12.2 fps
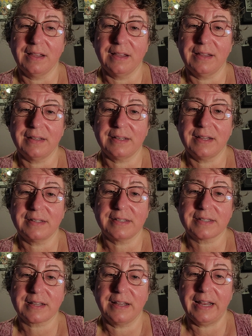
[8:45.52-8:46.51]

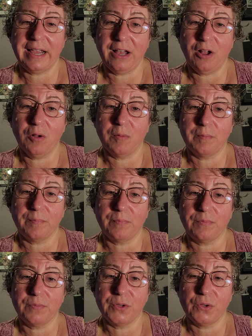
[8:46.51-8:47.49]
it's going to help,
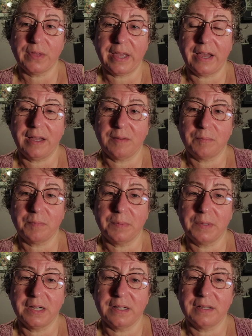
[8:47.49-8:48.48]
do that.
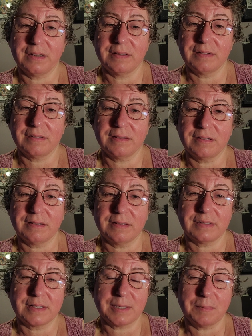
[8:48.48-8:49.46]
But
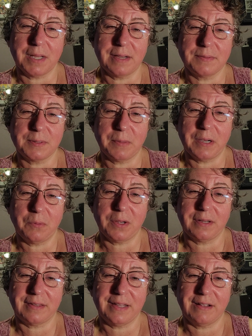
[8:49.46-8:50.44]
sometimes you might want
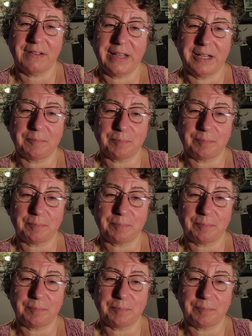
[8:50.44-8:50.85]
to think, like,